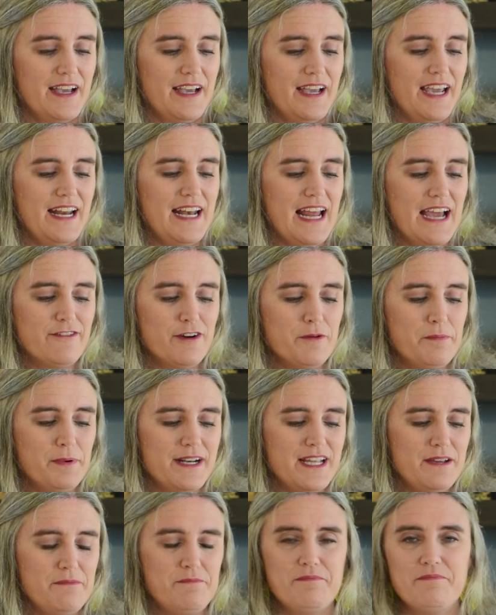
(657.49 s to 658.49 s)
And
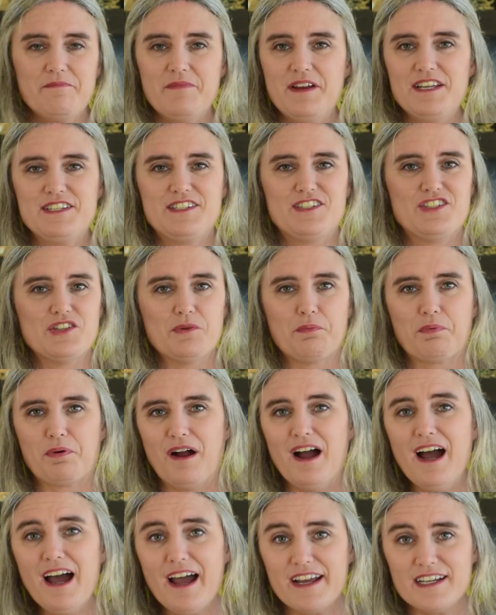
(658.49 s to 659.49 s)
everybody is
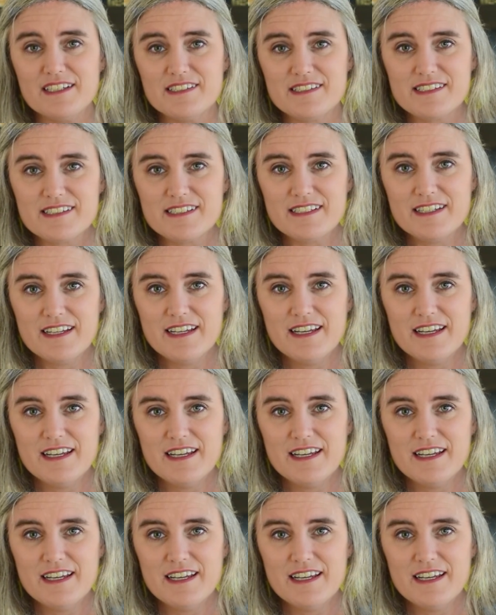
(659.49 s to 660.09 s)
surprised.